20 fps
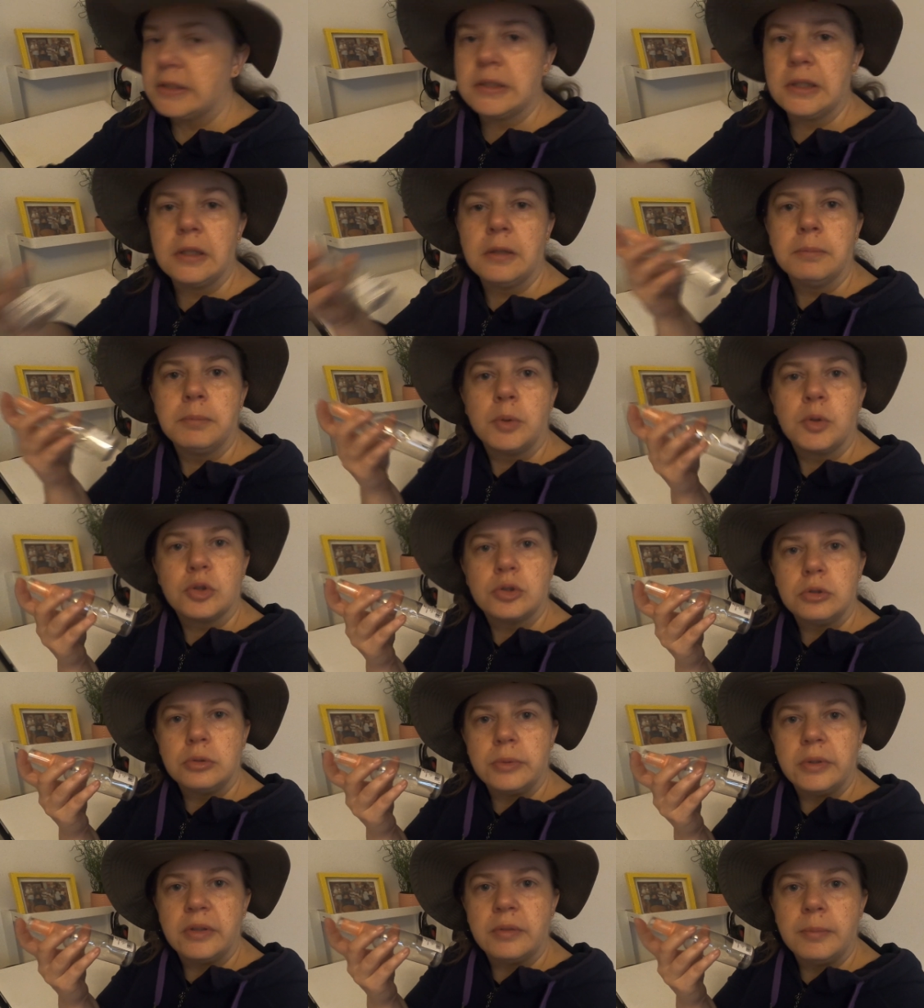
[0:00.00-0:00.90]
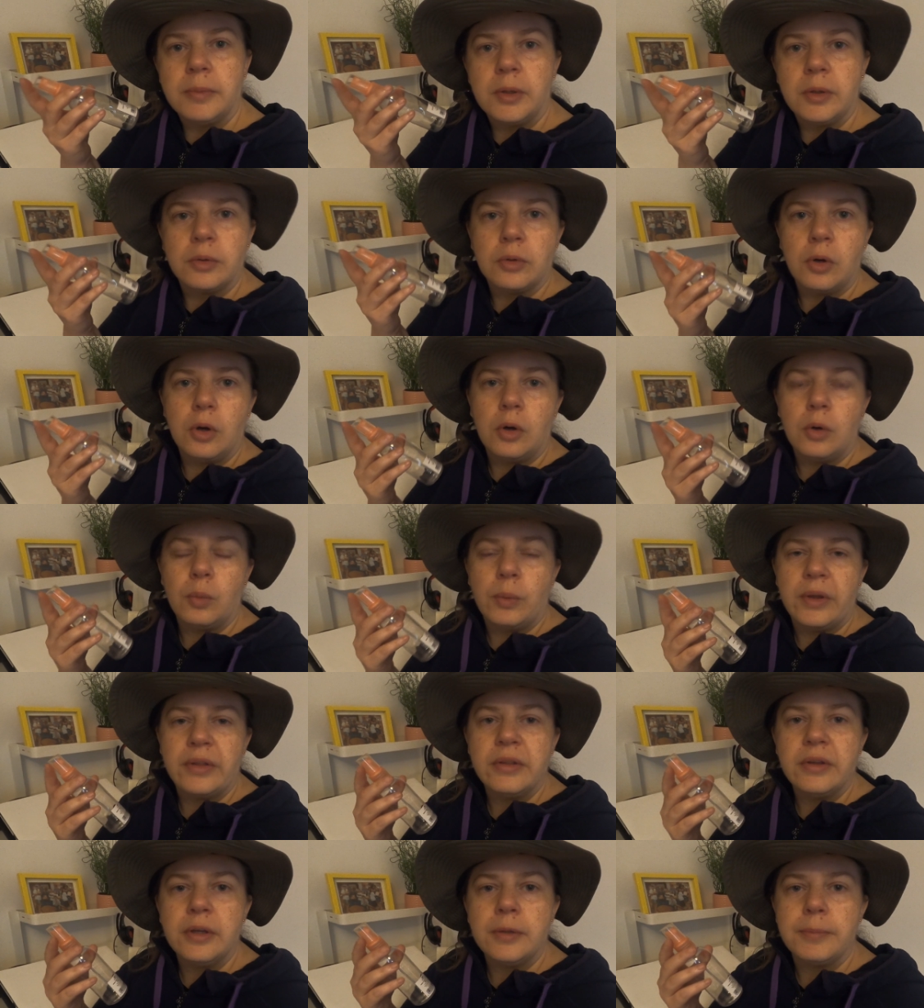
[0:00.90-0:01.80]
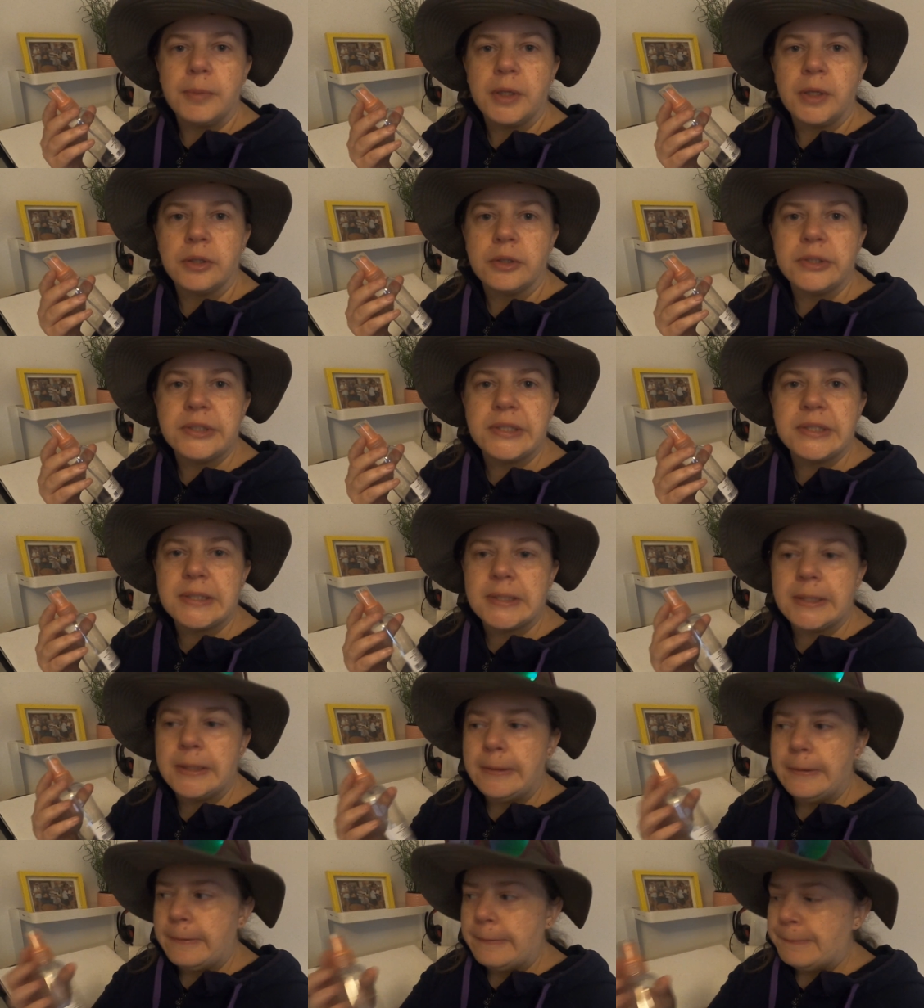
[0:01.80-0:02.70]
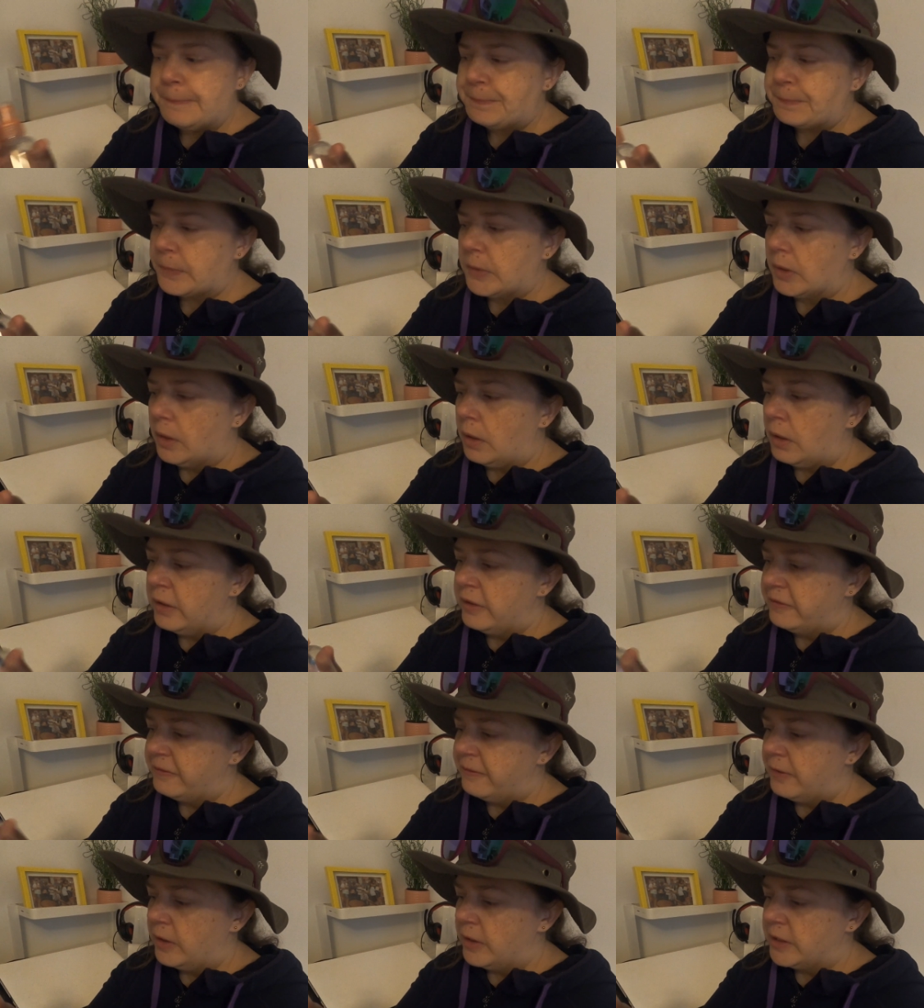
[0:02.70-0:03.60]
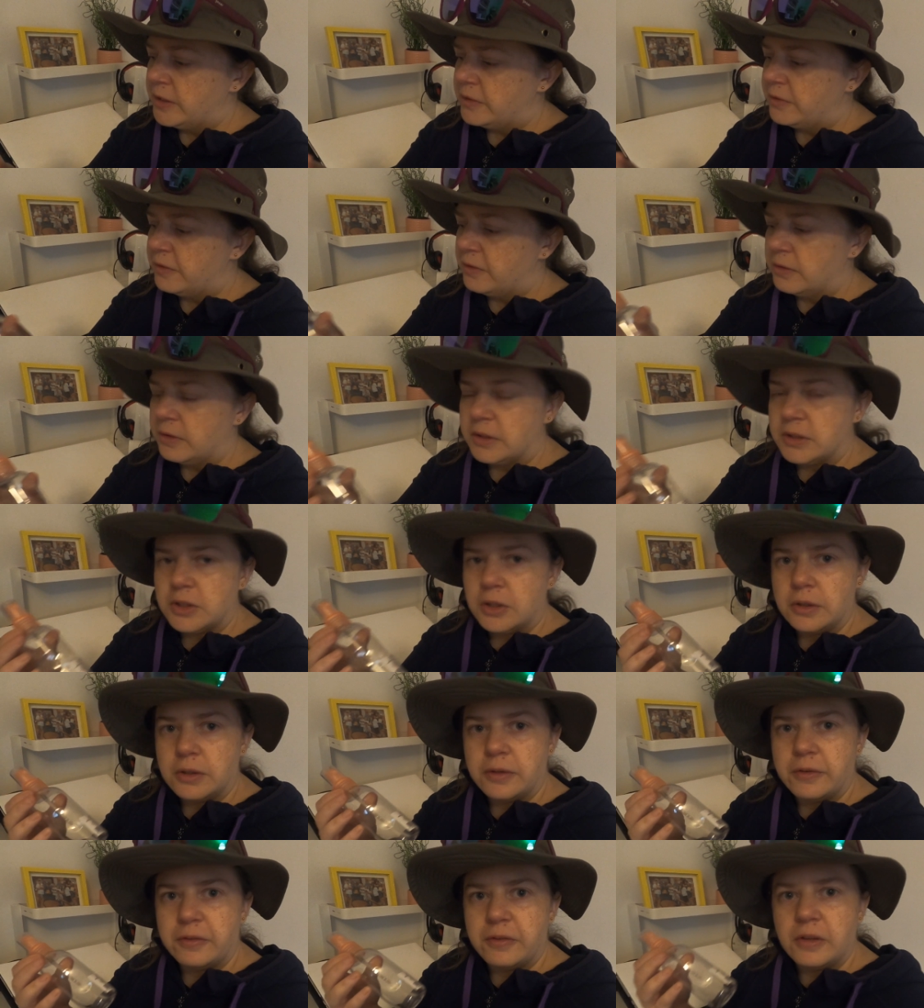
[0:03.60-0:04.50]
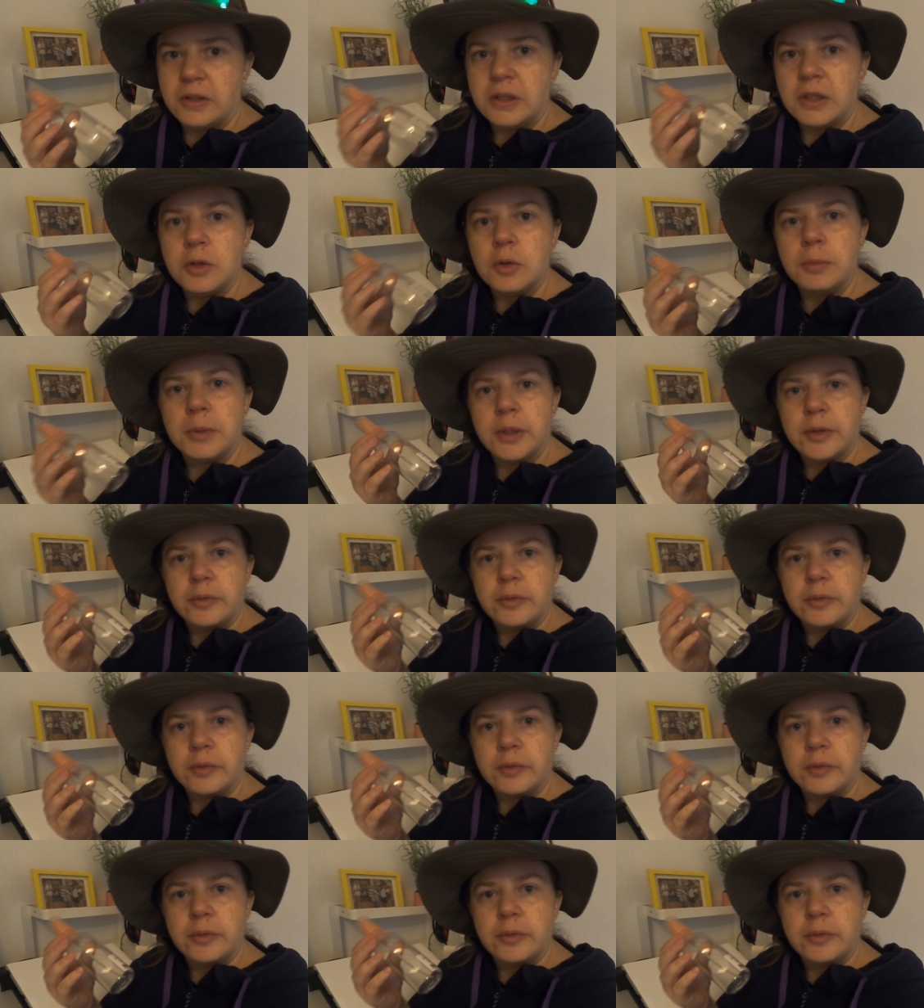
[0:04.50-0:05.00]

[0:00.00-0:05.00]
this little bottle with me on hot weather because I find for the for the little